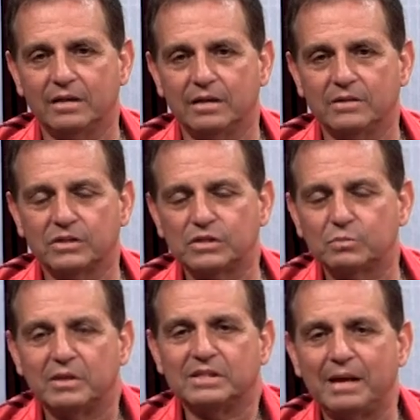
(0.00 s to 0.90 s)
She says,
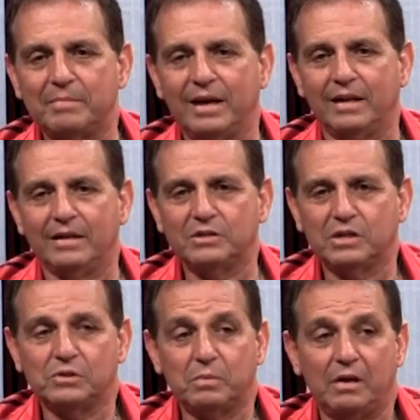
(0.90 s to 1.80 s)
what does that mean? She
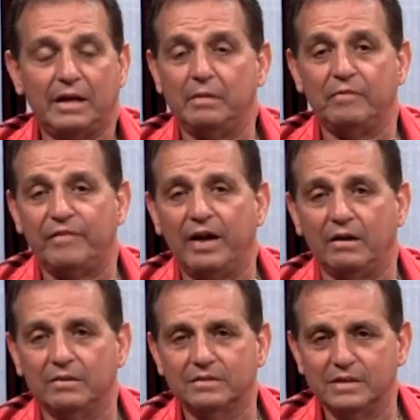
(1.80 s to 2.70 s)
says, well, I didn't
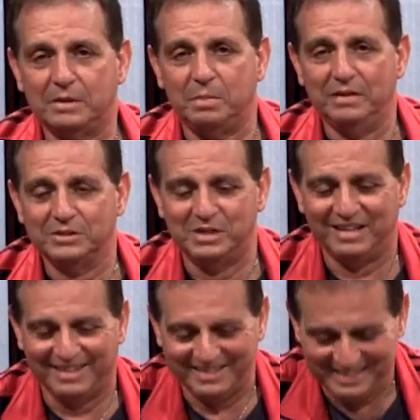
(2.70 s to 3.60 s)
fail. She
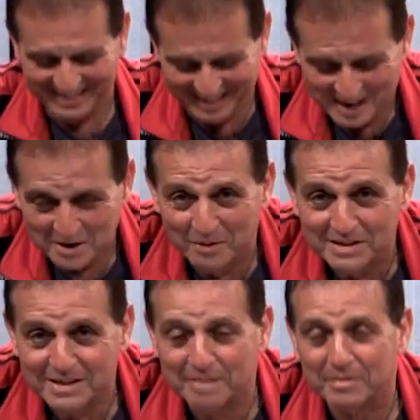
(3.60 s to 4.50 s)
goes, what does
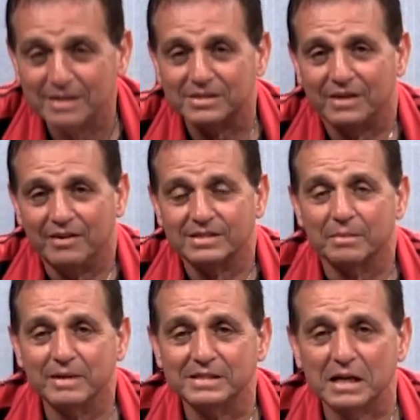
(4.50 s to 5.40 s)
that mean, Steve? I said, it
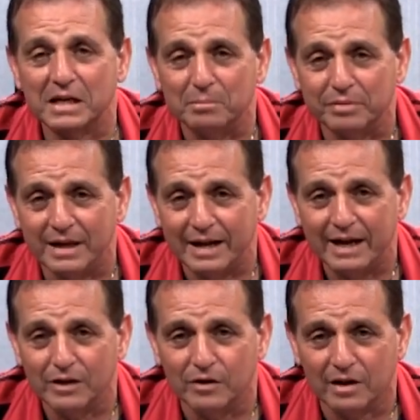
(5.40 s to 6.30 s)
means incomplete. I
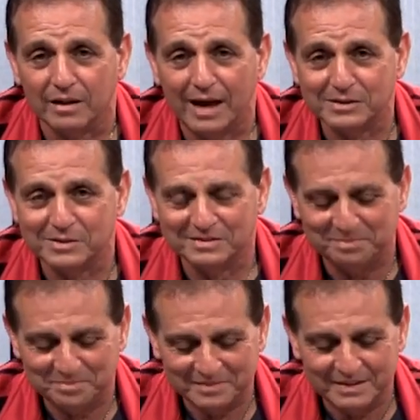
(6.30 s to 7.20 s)
didn't go to class.
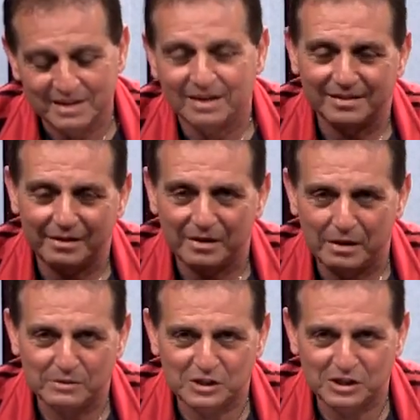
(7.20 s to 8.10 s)
It
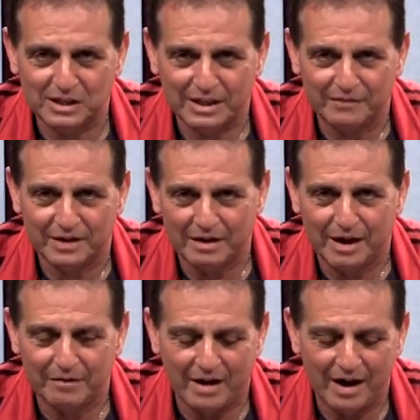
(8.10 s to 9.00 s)
was insignificant. I
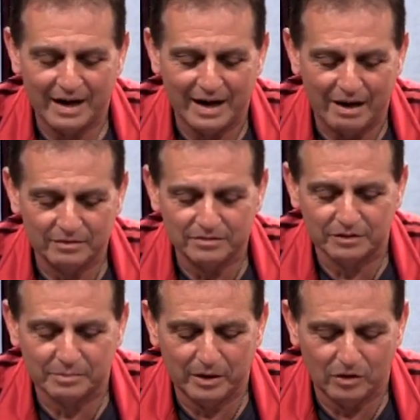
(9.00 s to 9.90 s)
got out. It
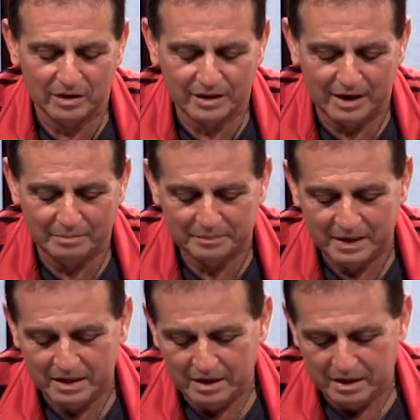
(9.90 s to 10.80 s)
took me a long time,
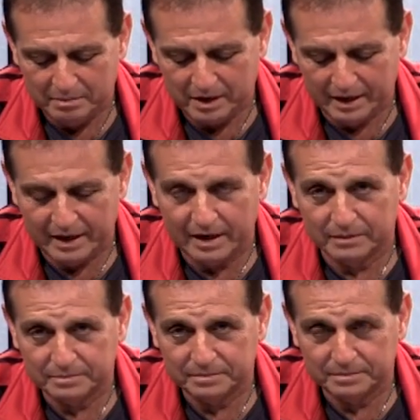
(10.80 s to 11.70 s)
but I got
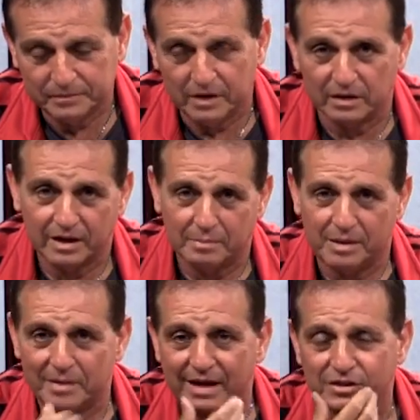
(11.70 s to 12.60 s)
out. Went on to get my
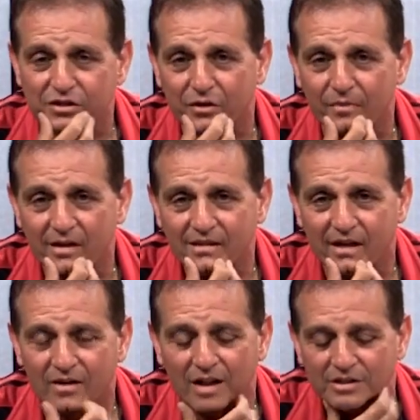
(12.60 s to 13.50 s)
master's degree in
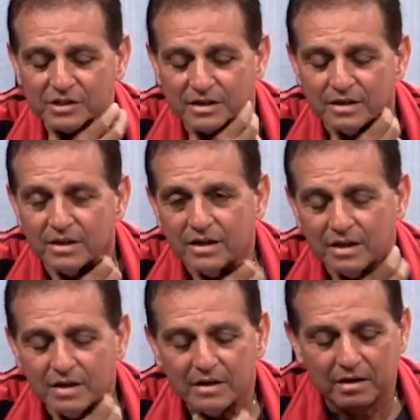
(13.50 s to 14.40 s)
psychology.
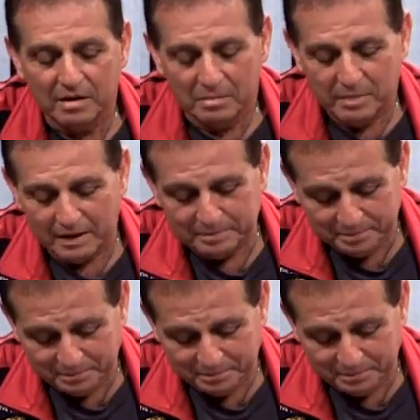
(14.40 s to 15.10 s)
But,